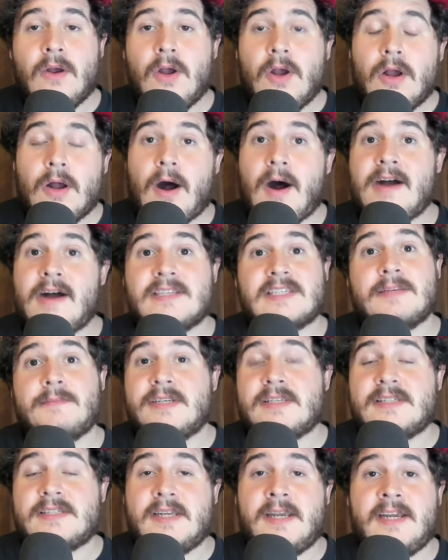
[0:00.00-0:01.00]
awesome to
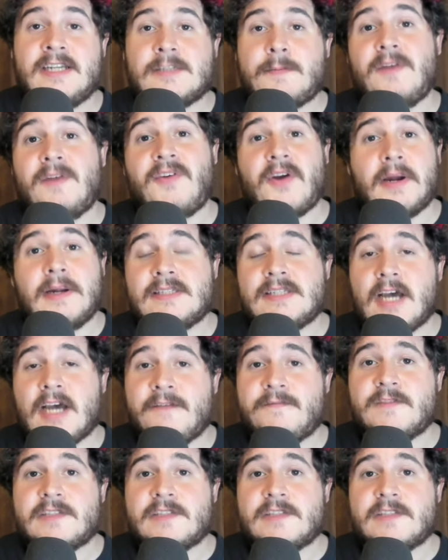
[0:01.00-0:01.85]
see. It's been a very tough